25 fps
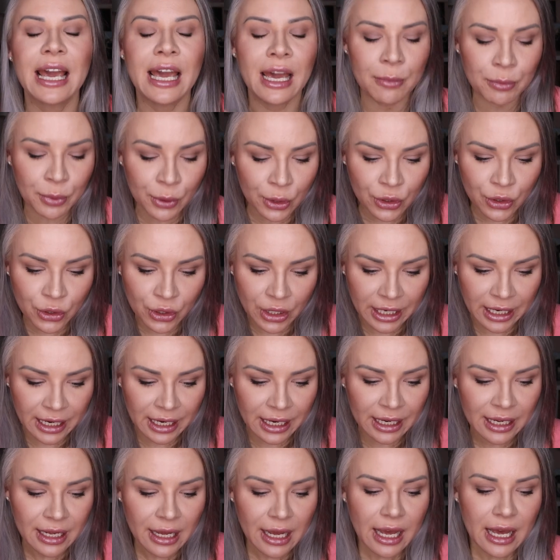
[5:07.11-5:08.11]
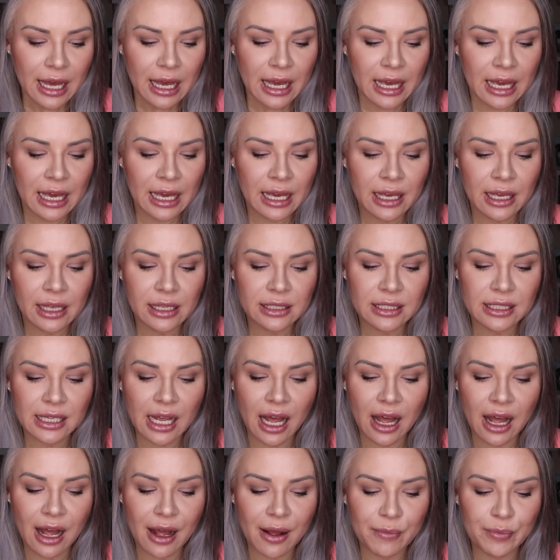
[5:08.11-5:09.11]
Ambergris is
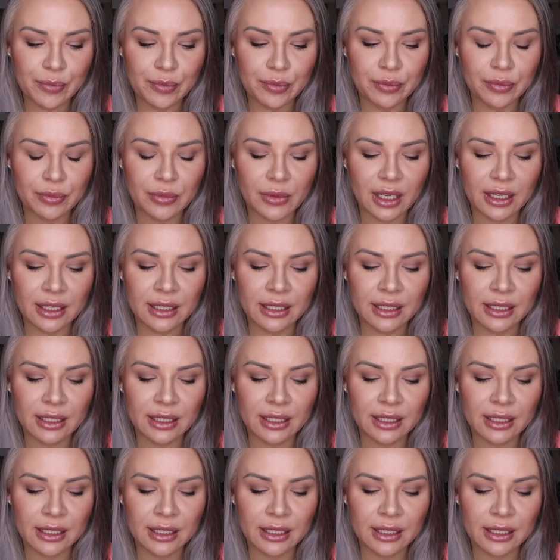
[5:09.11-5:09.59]
um,